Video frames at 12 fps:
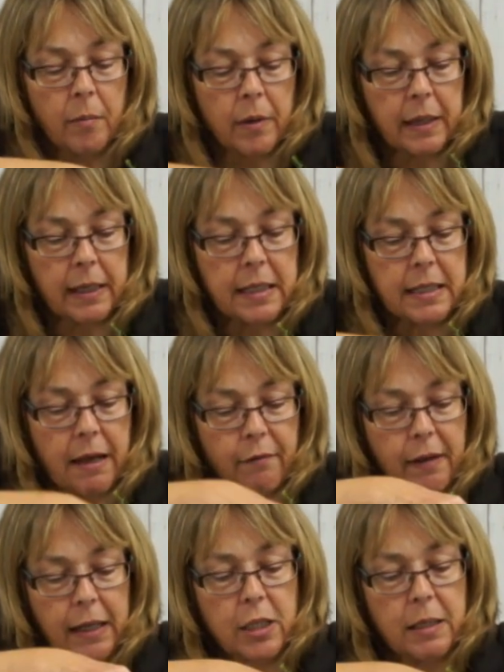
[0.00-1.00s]
these have
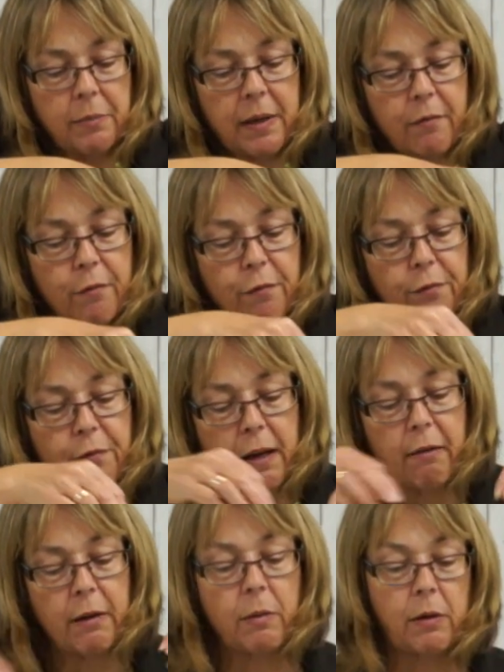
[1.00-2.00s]
actually been very well